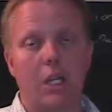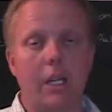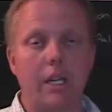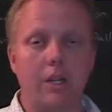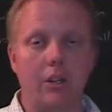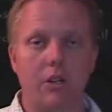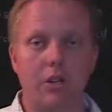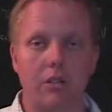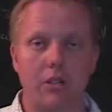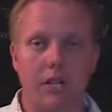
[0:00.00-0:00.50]
in
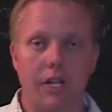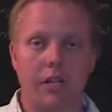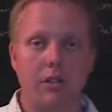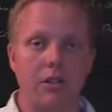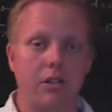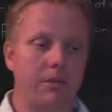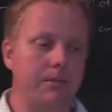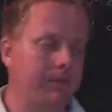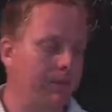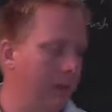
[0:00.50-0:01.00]
your
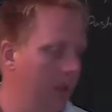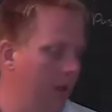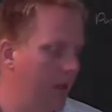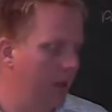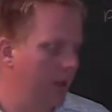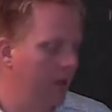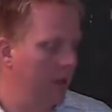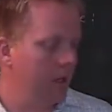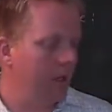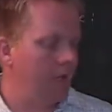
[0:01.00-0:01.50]
section.
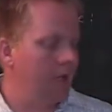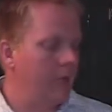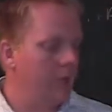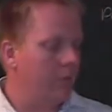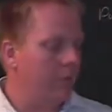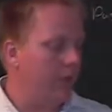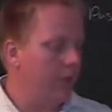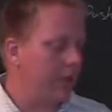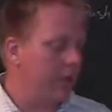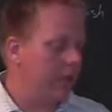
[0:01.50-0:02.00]

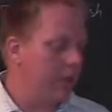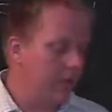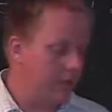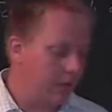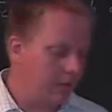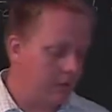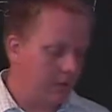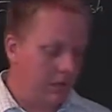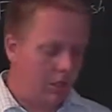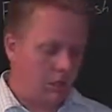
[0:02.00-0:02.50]
Read
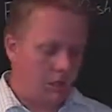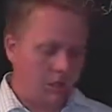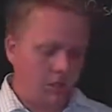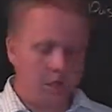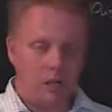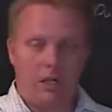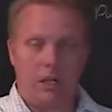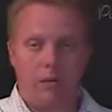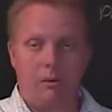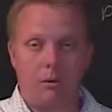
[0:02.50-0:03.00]
the
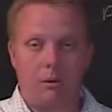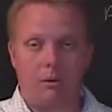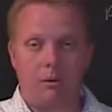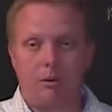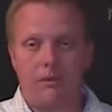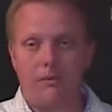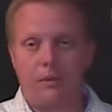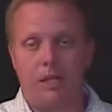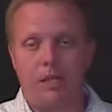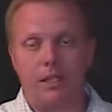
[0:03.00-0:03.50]
unit that I
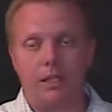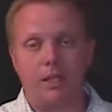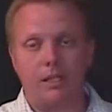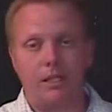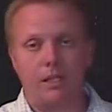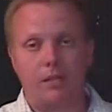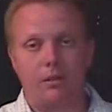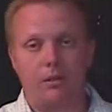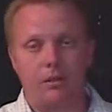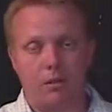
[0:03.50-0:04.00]
wrote, and
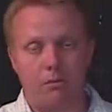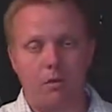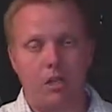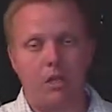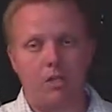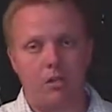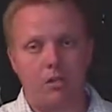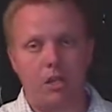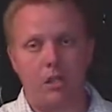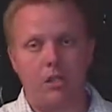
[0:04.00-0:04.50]
or the
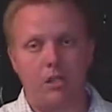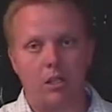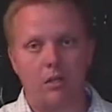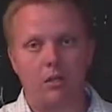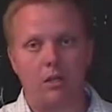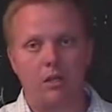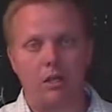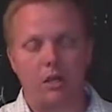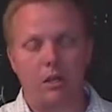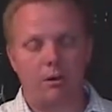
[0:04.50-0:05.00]
module on the
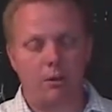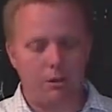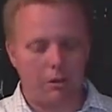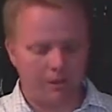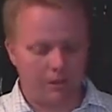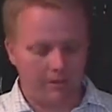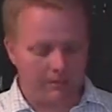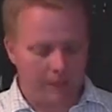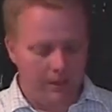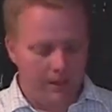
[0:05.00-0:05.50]
unit that I wrote.